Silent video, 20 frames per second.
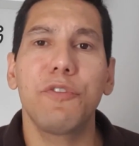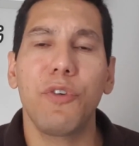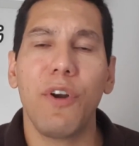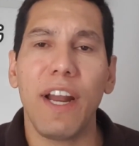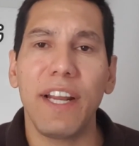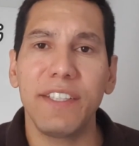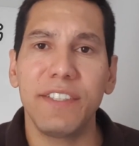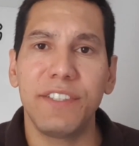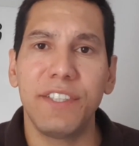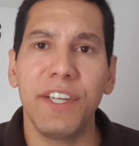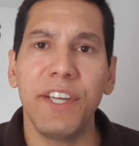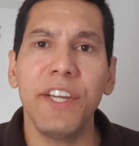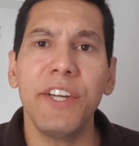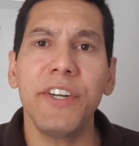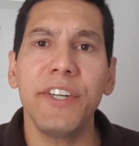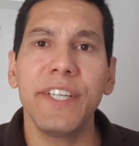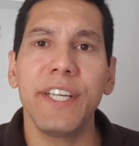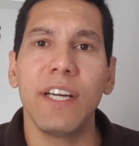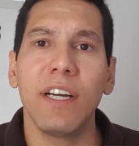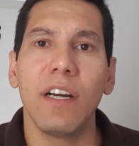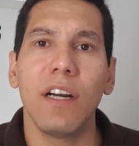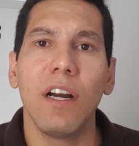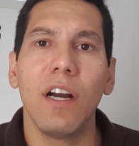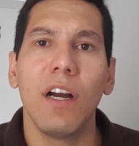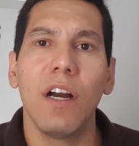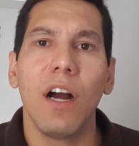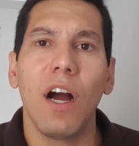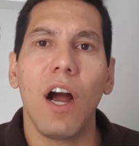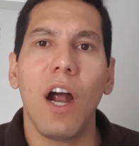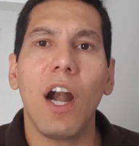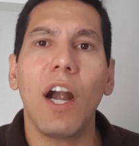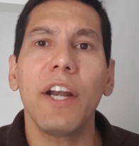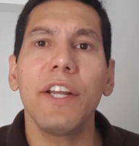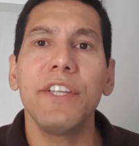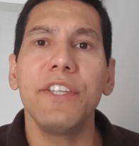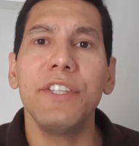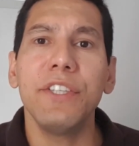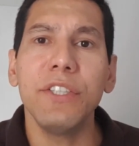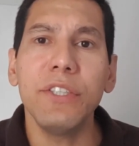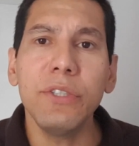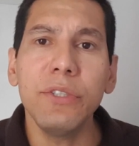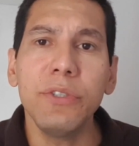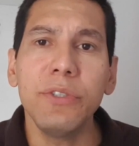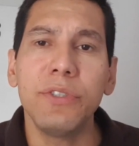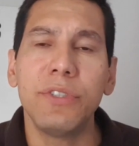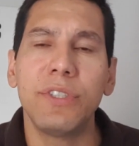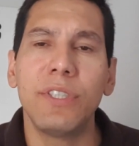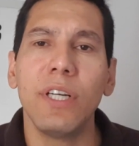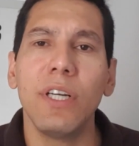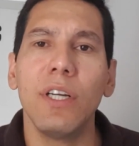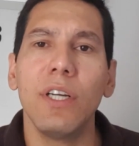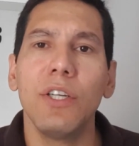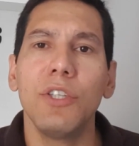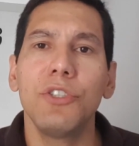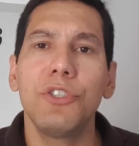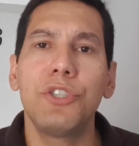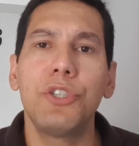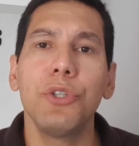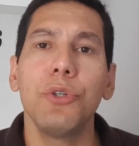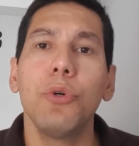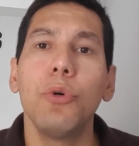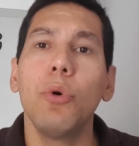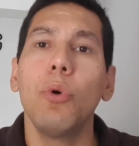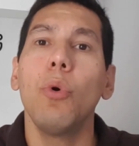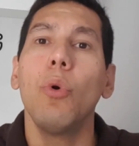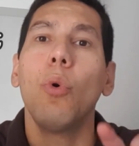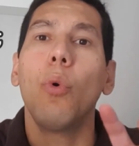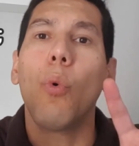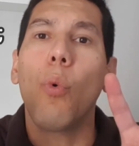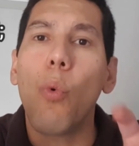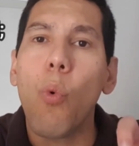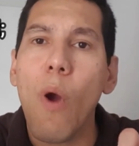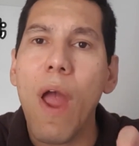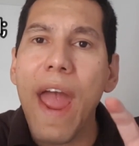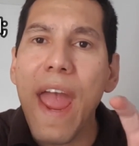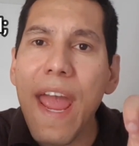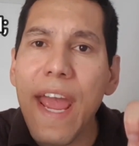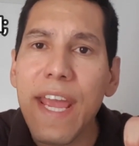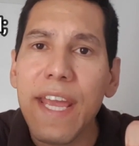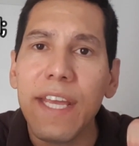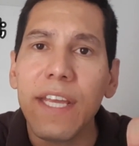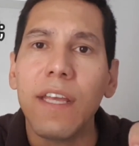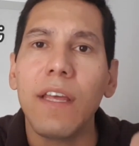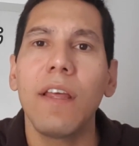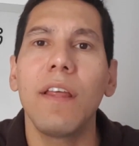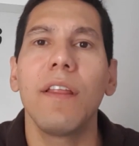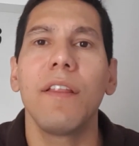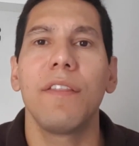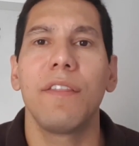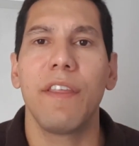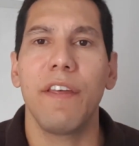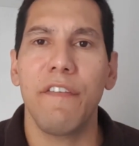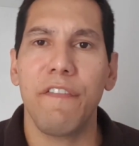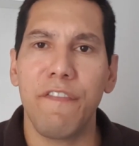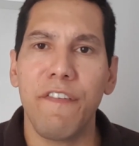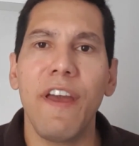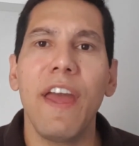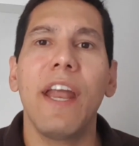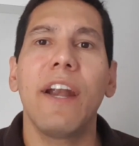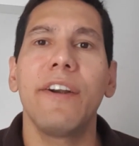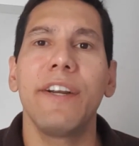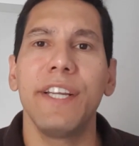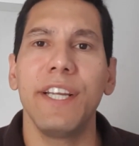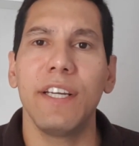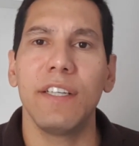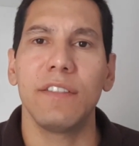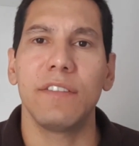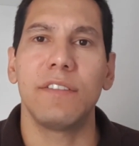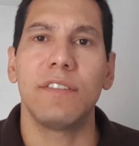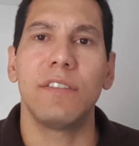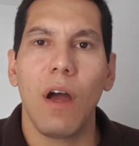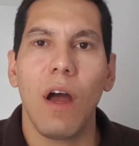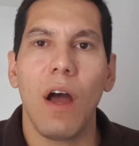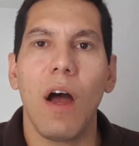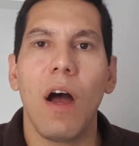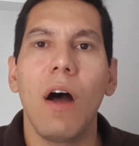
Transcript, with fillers: criteria are used to weigh the variant.